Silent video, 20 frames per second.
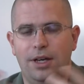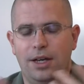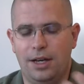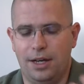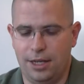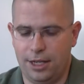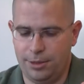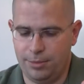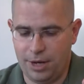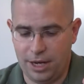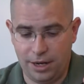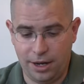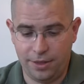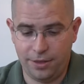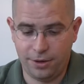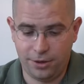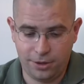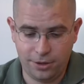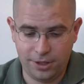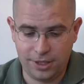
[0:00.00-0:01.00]

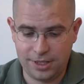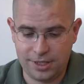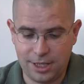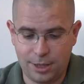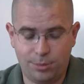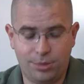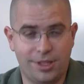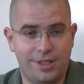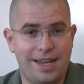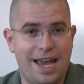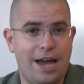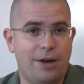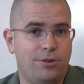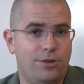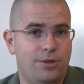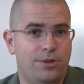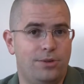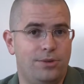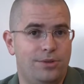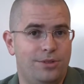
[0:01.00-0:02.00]
Another good example is
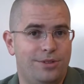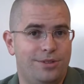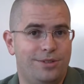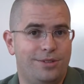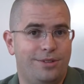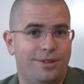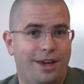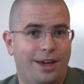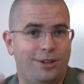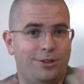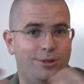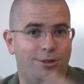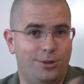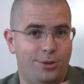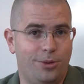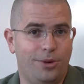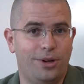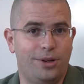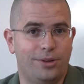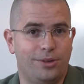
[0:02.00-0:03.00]
how-tos and
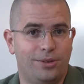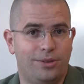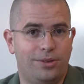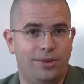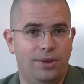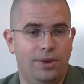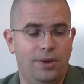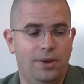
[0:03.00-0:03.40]
tutorials.